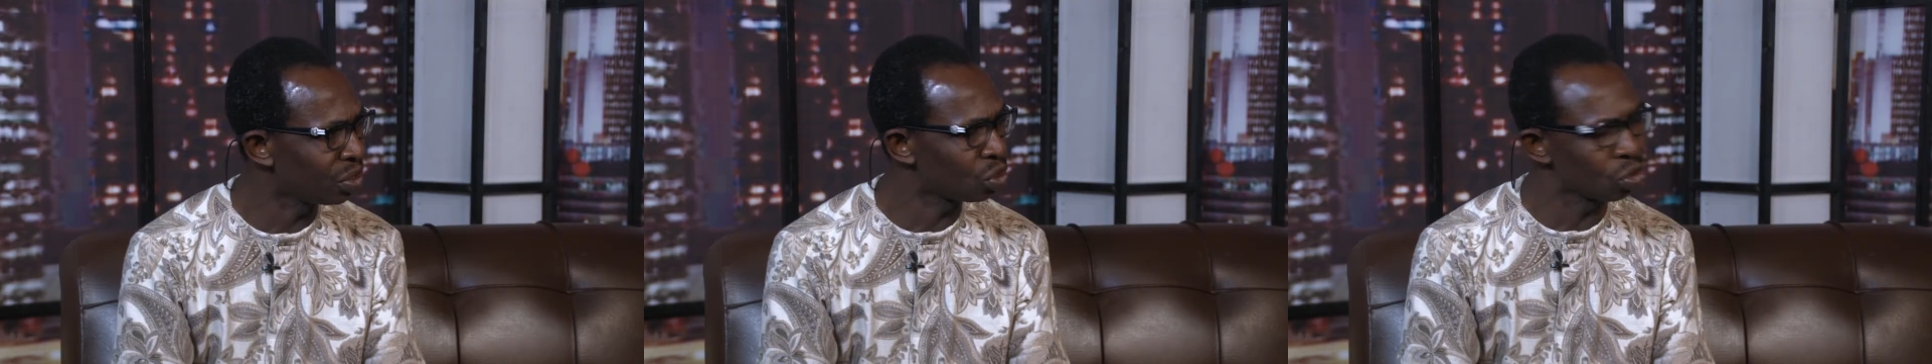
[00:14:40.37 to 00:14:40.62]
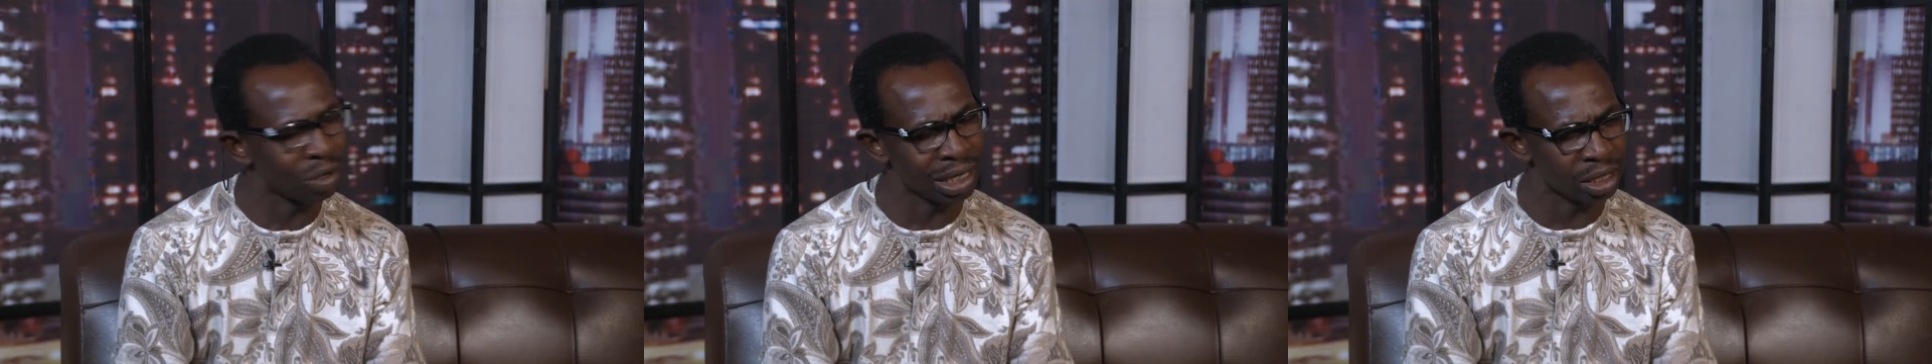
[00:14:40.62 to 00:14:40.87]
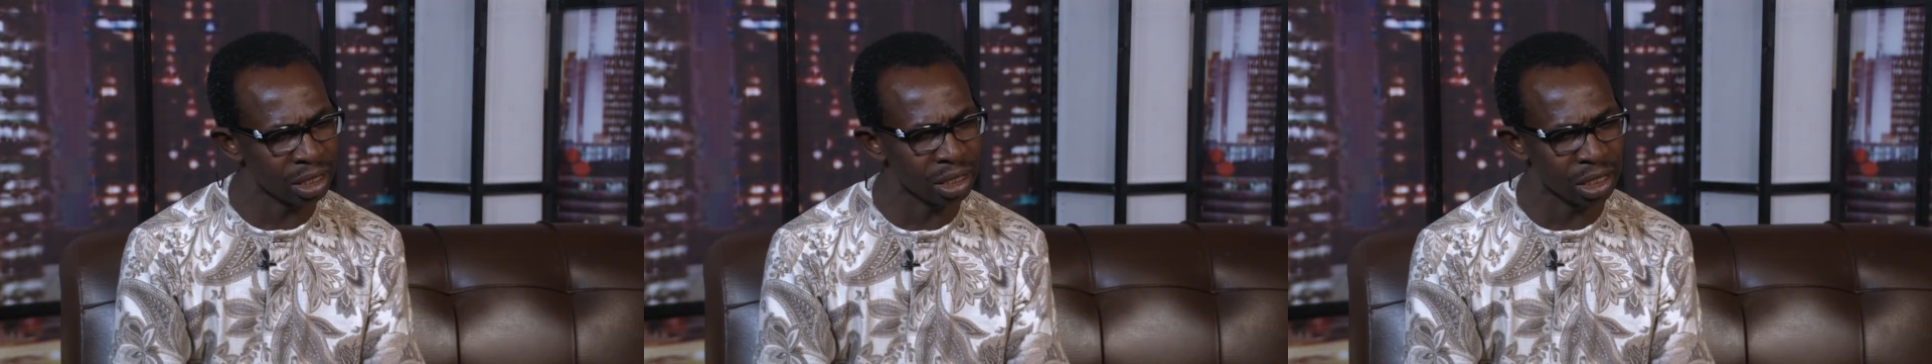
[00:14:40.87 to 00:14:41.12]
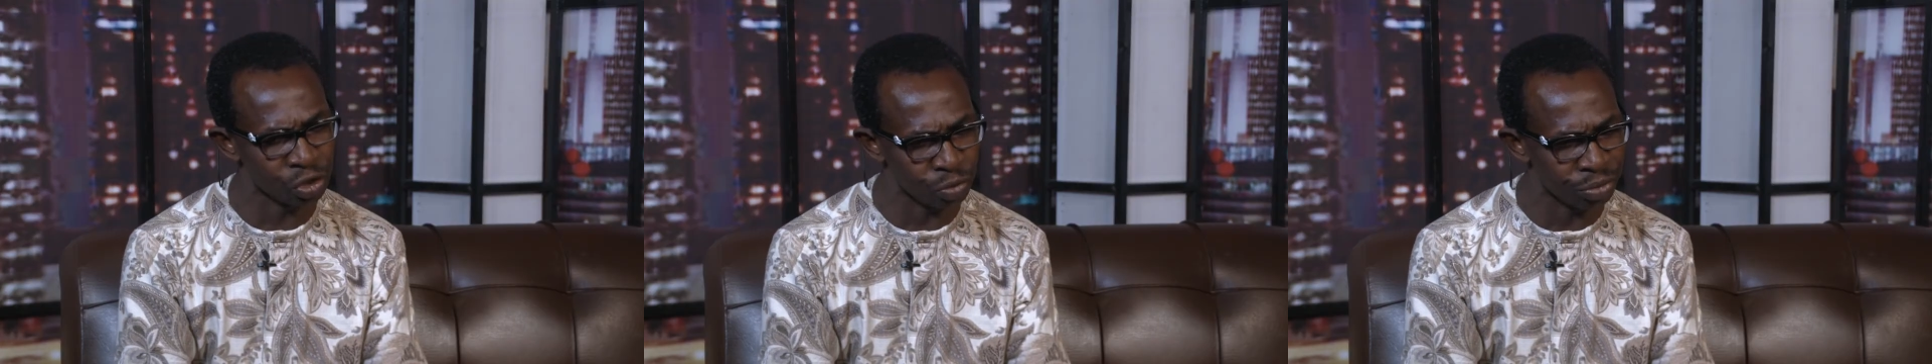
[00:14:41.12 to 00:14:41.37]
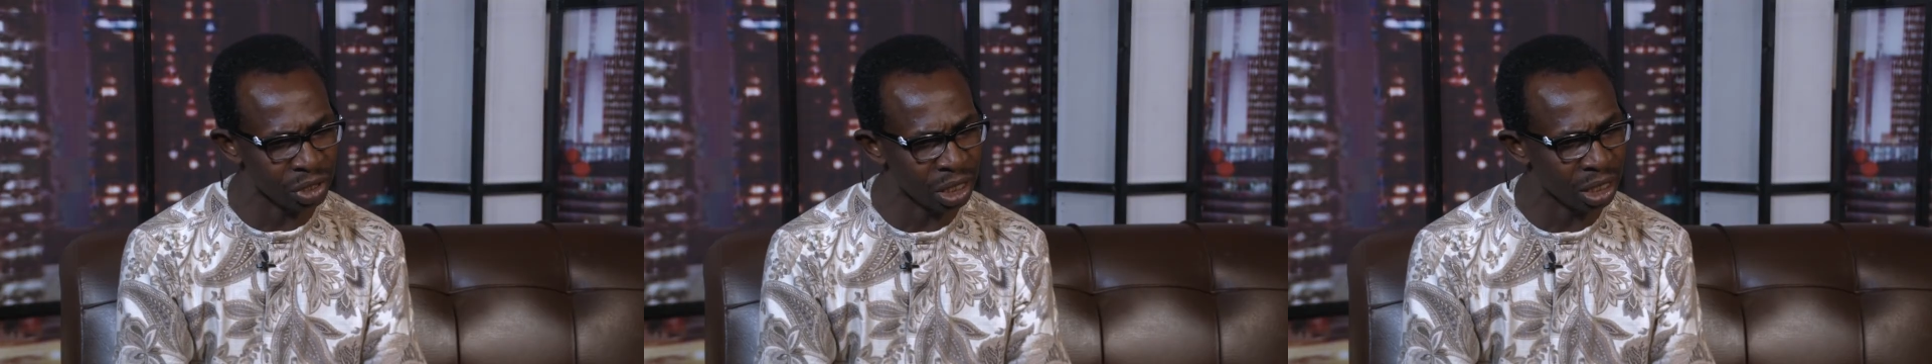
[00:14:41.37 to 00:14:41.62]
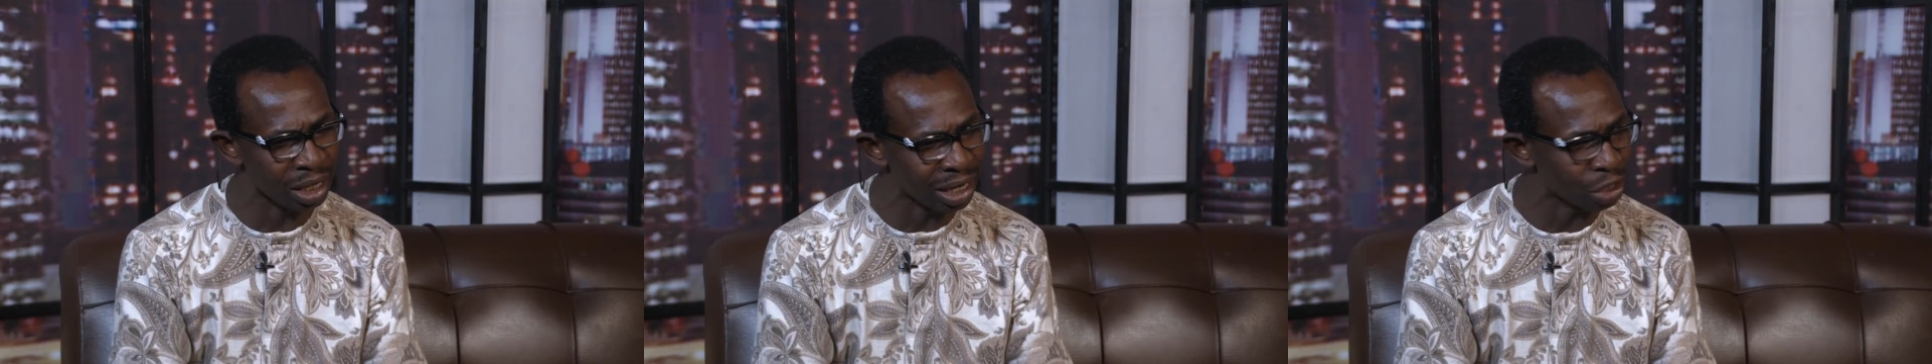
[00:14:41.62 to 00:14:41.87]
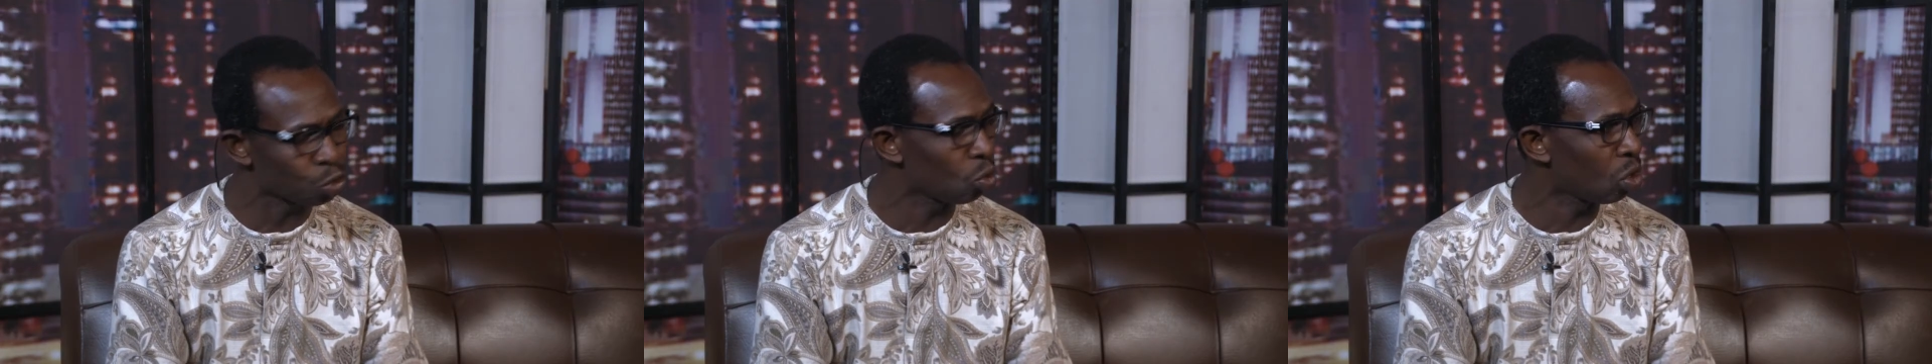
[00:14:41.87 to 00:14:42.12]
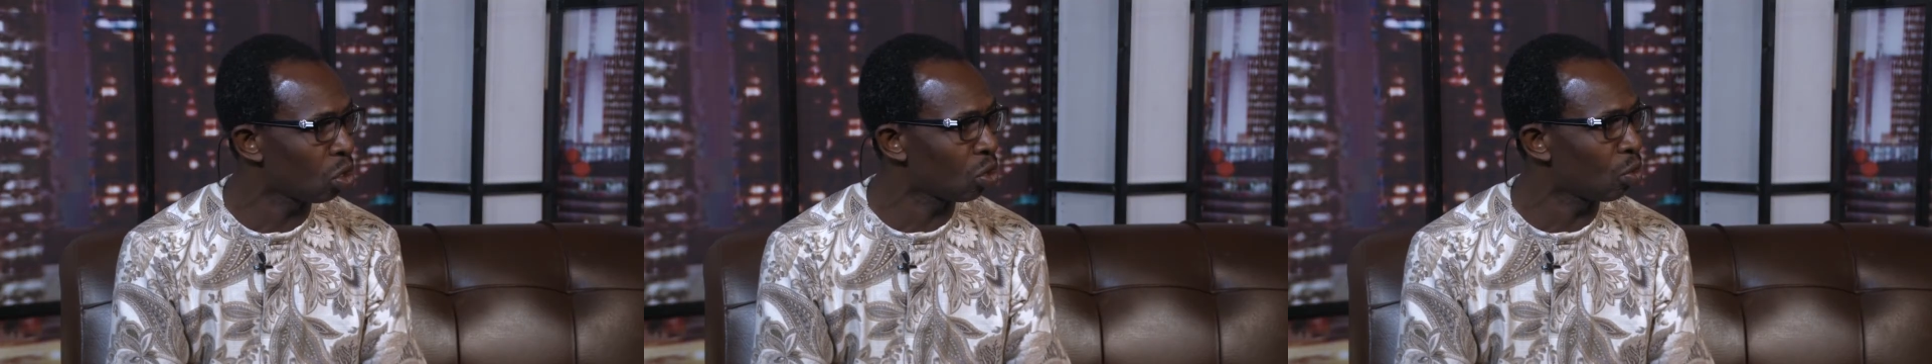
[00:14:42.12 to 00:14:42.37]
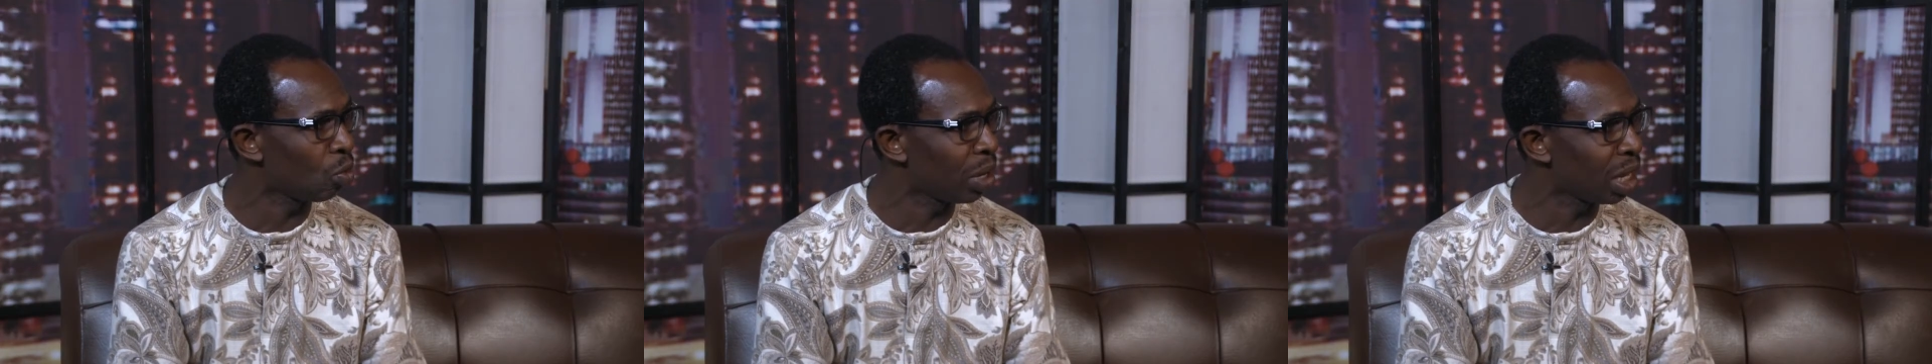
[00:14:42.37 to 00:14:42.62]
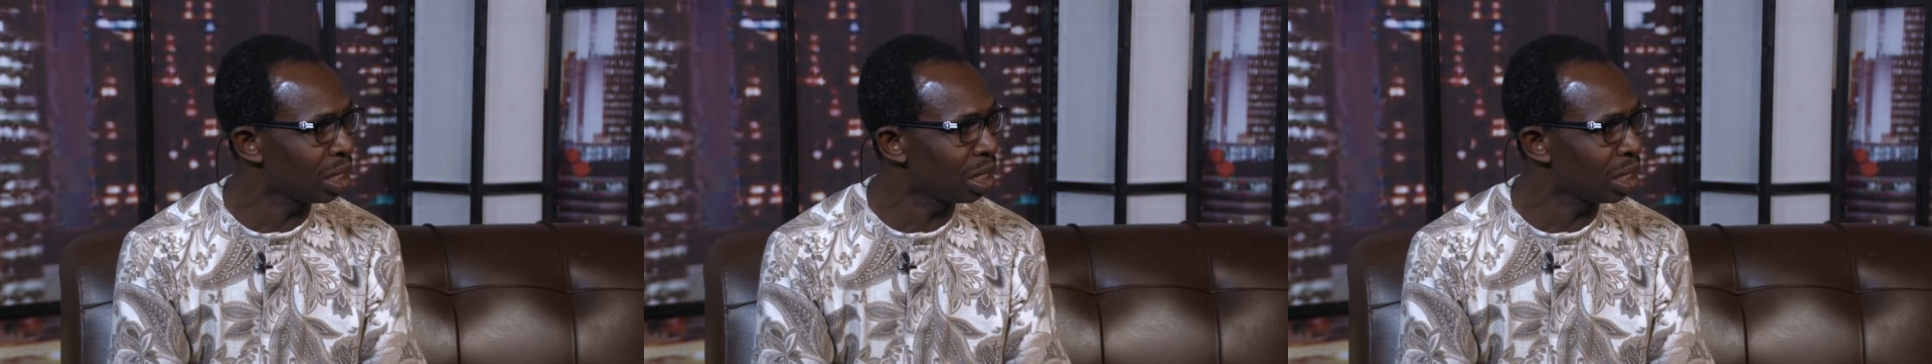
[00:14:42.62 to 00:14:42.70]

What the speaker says: So I think there should be a network where